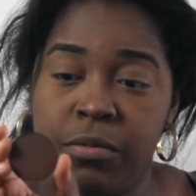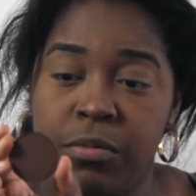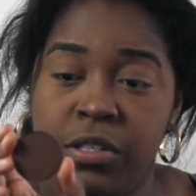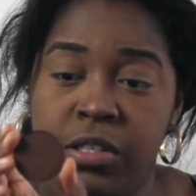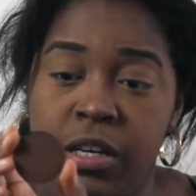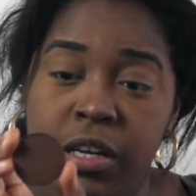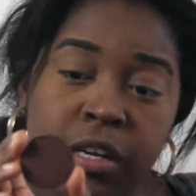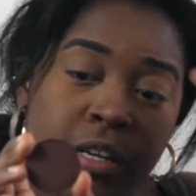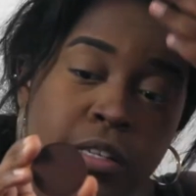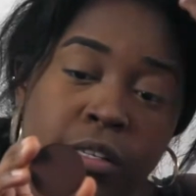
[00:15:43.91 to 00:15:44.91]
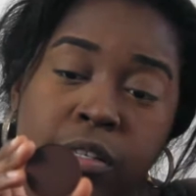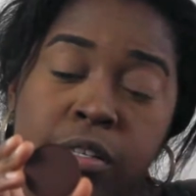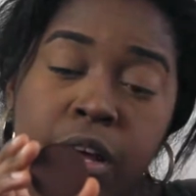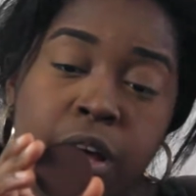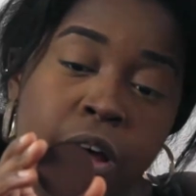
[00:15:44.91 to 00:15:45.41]
which
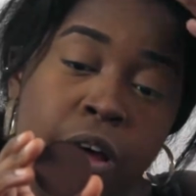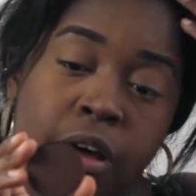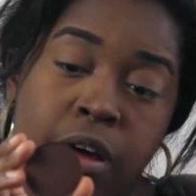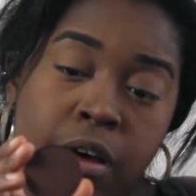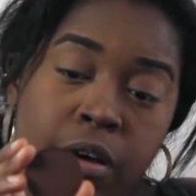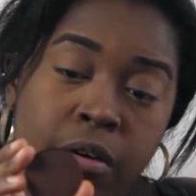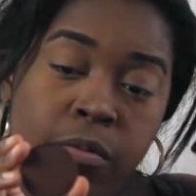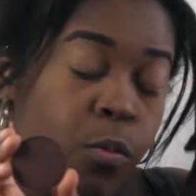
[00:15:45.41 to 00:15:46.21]
is a